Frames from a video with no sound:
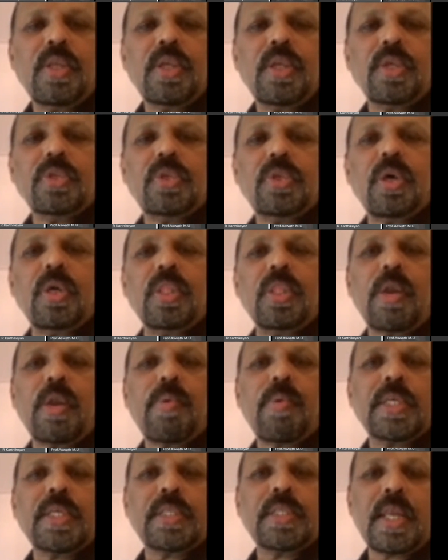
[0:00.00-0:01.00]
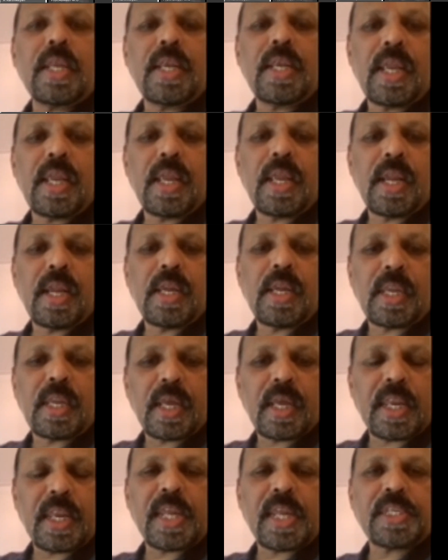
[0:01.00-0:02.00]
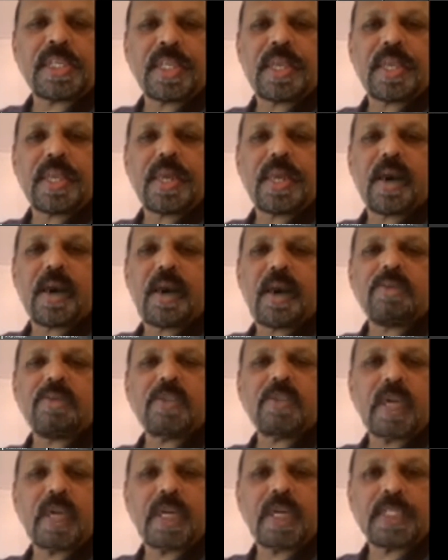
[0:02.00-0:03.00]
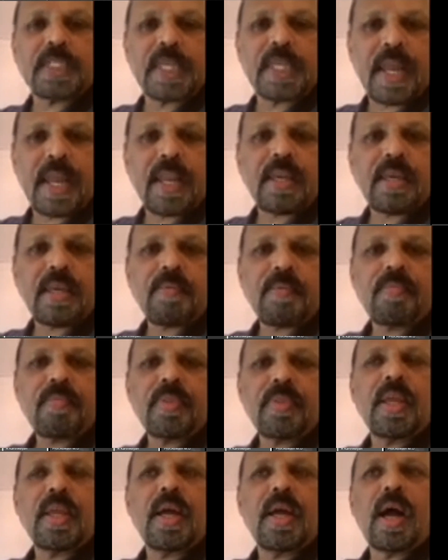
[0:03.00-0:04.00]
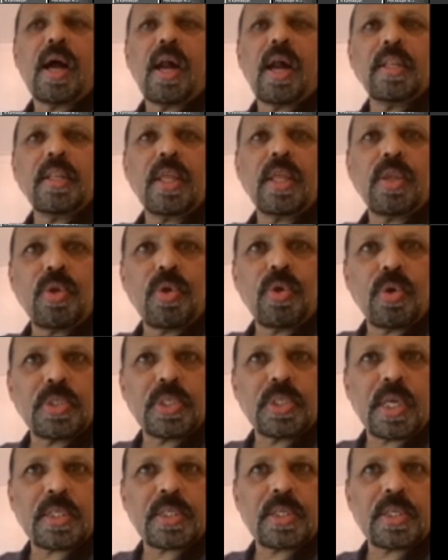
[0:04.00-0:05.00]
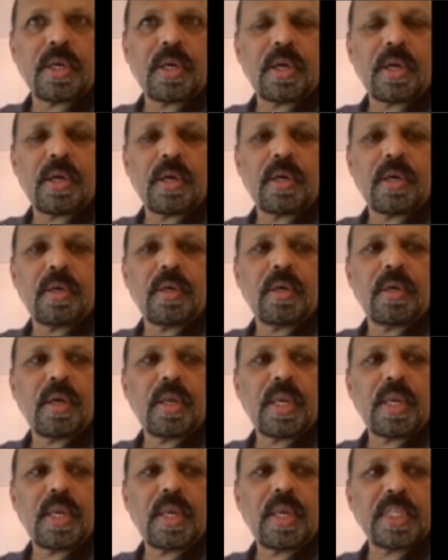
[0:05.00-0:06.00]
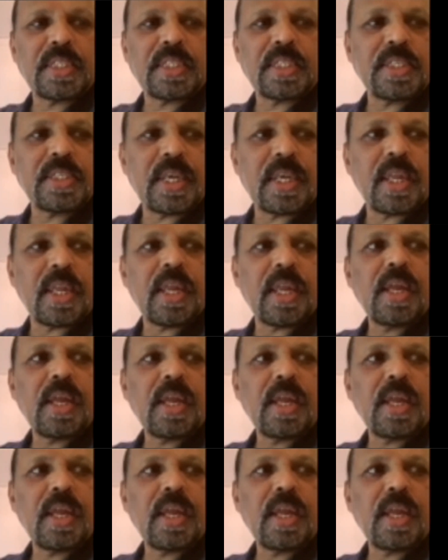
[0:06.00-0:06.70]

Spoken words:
So there was an integration of the design and the user's necessity